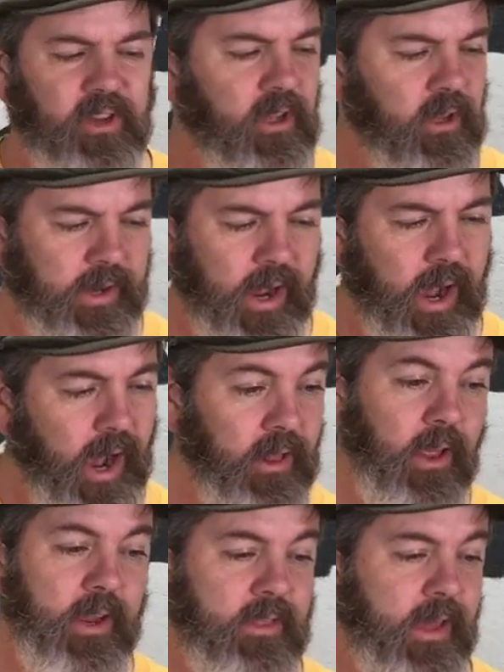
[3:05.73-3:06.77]
steel, and I
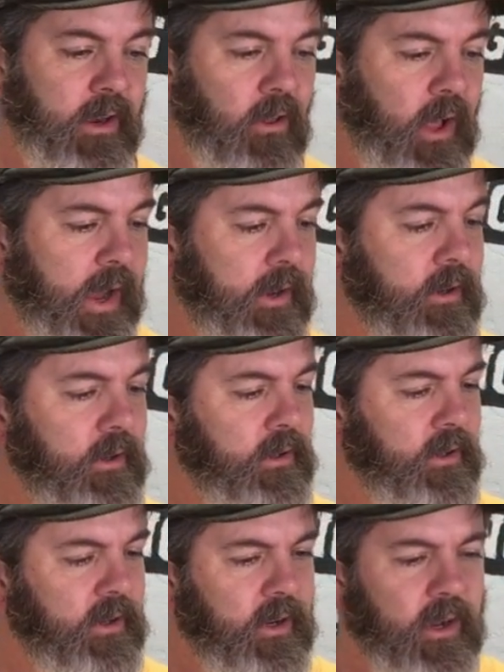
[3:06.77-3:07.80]
like that a lot.
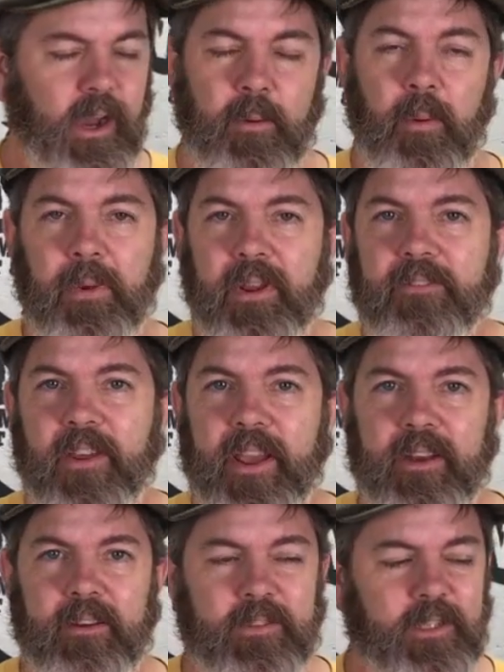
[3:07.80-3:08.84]
I'm a big
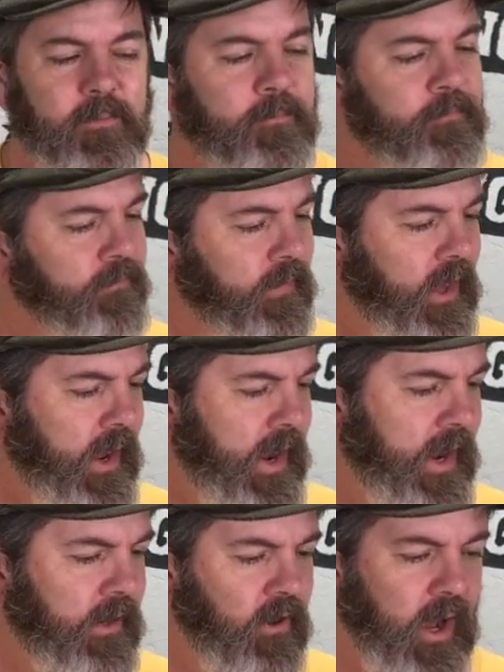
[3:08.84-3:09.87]
fan of it,
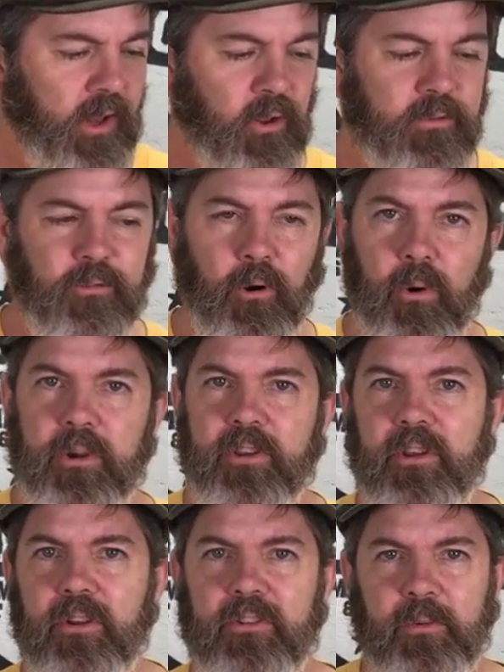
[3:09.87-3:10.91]
and I look forward
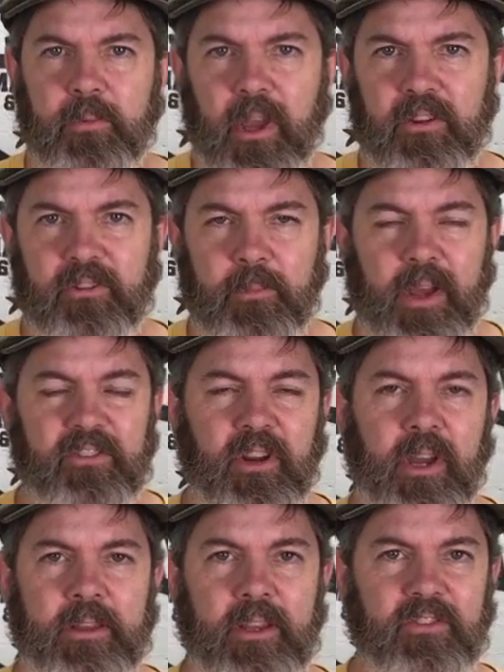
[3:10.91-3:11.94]
to doing some customizing
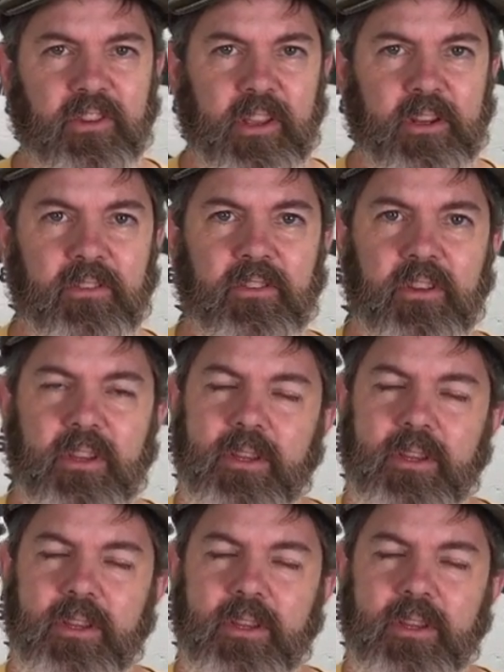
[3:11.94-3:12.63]
on these things.